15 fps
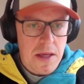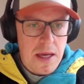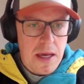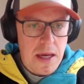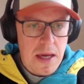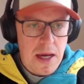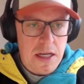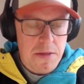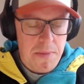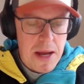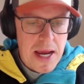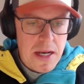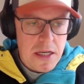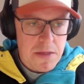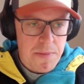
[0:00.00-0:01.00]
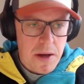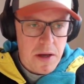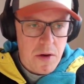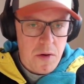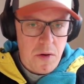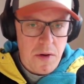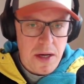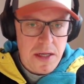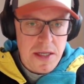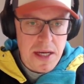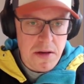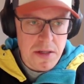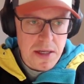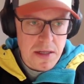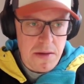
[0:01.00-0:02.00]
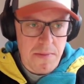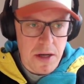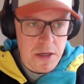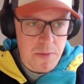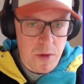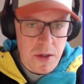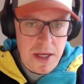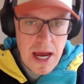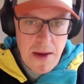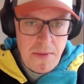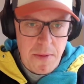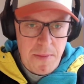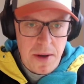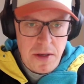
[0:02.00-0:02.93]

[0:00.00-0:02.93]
the explainers by Corey, because he goes into much more depth.